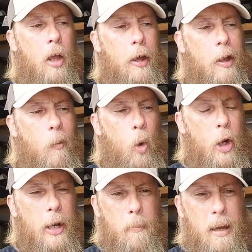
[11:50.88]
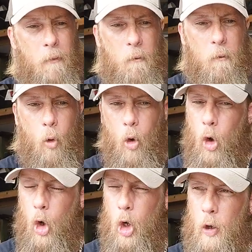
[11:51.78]
We're at about
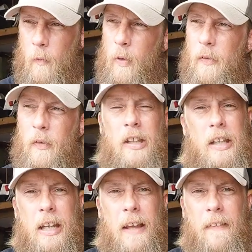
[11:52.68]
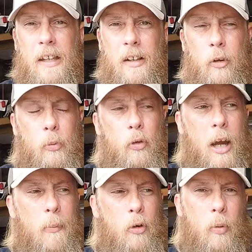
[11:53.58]
415, I think,
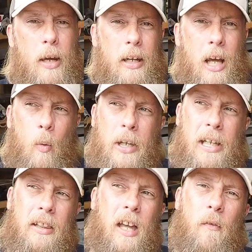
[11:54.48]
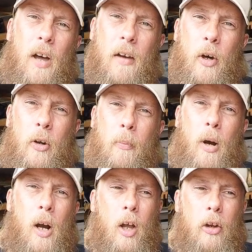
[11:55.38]
subscribers right now. We hit that 500 mark.